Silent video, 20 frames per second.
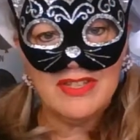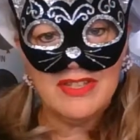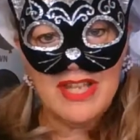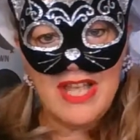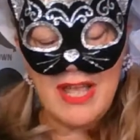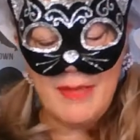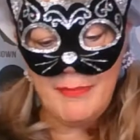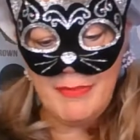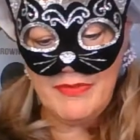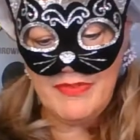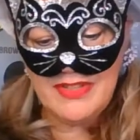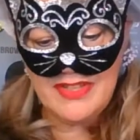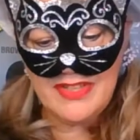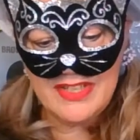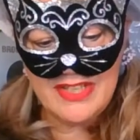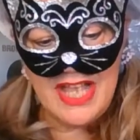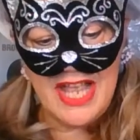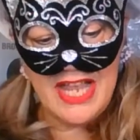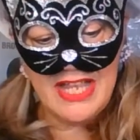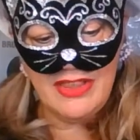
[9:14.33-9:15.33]
top of the
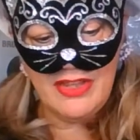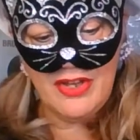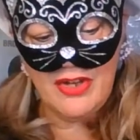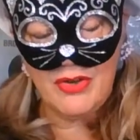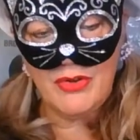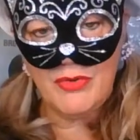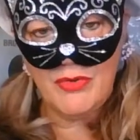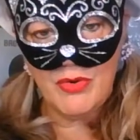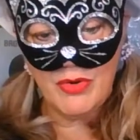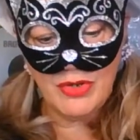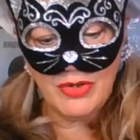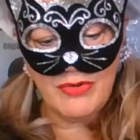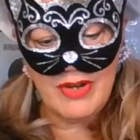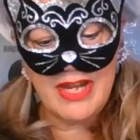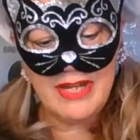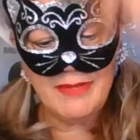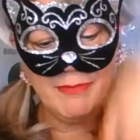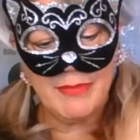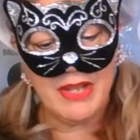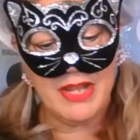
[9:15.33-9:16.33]
silo or
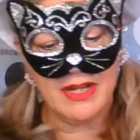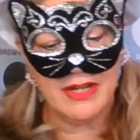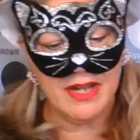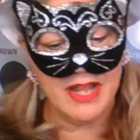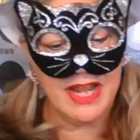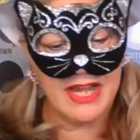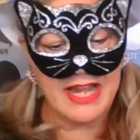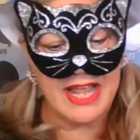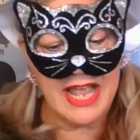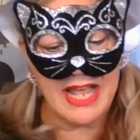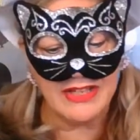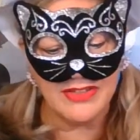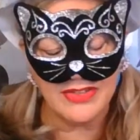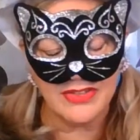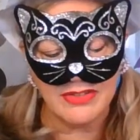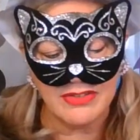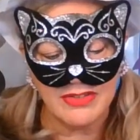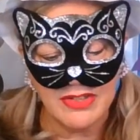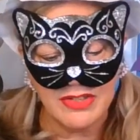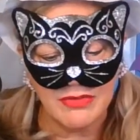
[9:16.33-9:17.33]
grain bin. An
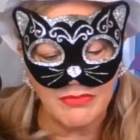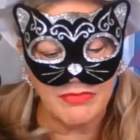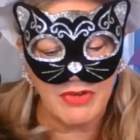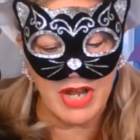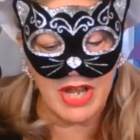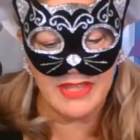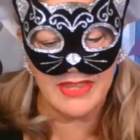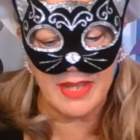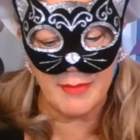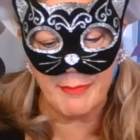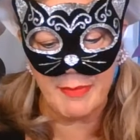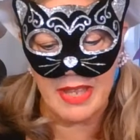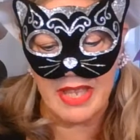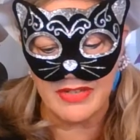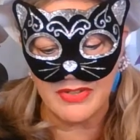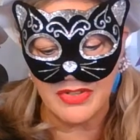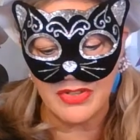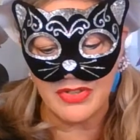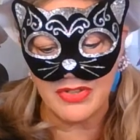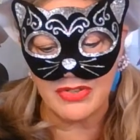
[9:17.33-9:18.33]
axle is a rod that
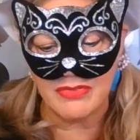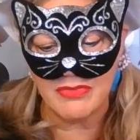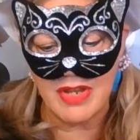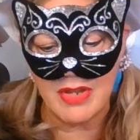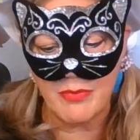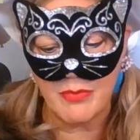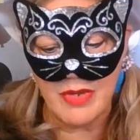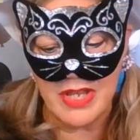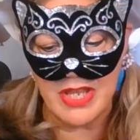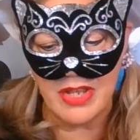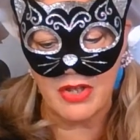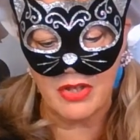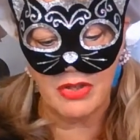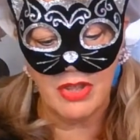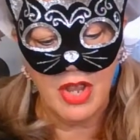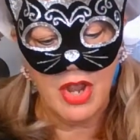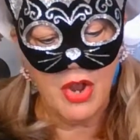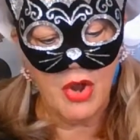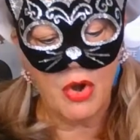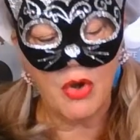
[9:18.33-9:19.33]
passes through a
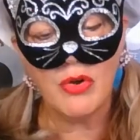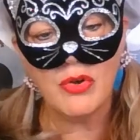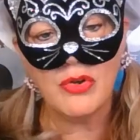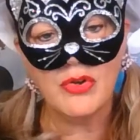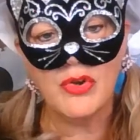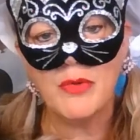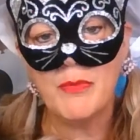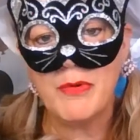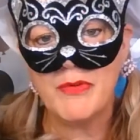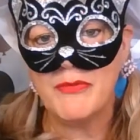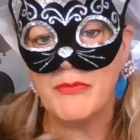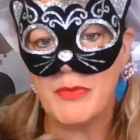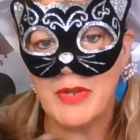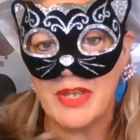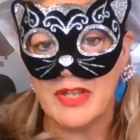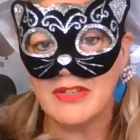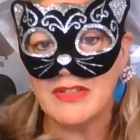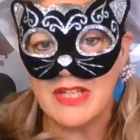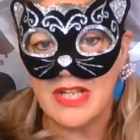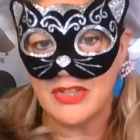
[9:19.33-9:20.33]
wheel or group of
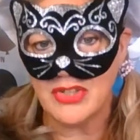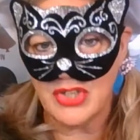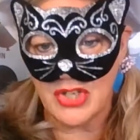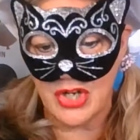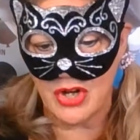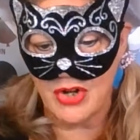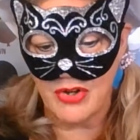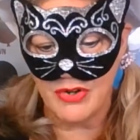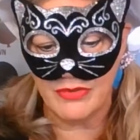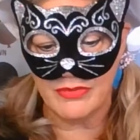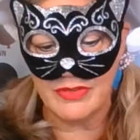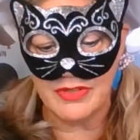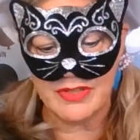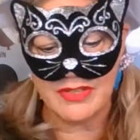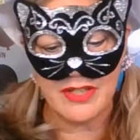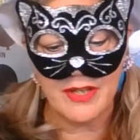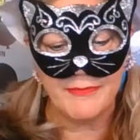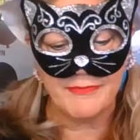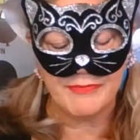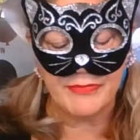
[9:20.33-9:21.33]
wheels that
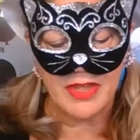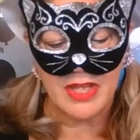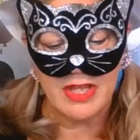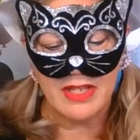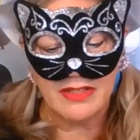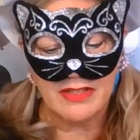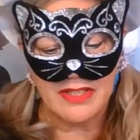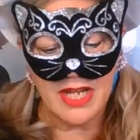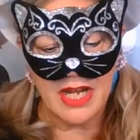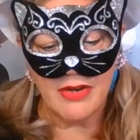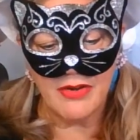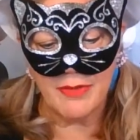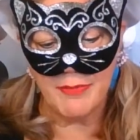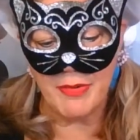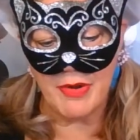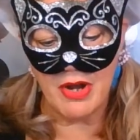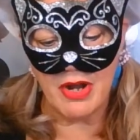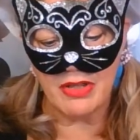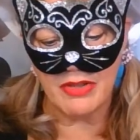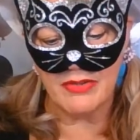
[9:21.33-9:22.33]
turns. Dairy
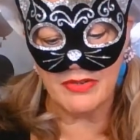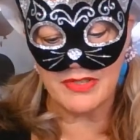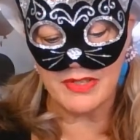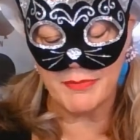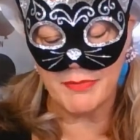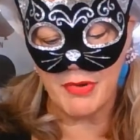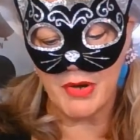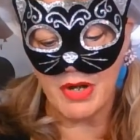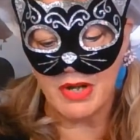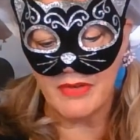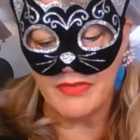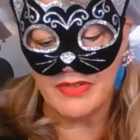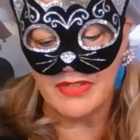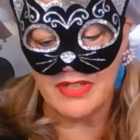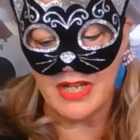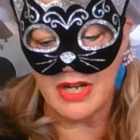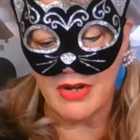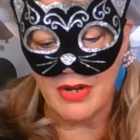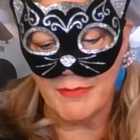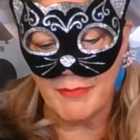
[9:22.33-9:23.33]
parlor is the part of a
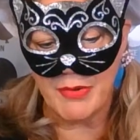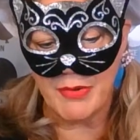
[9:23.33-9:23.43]
dairy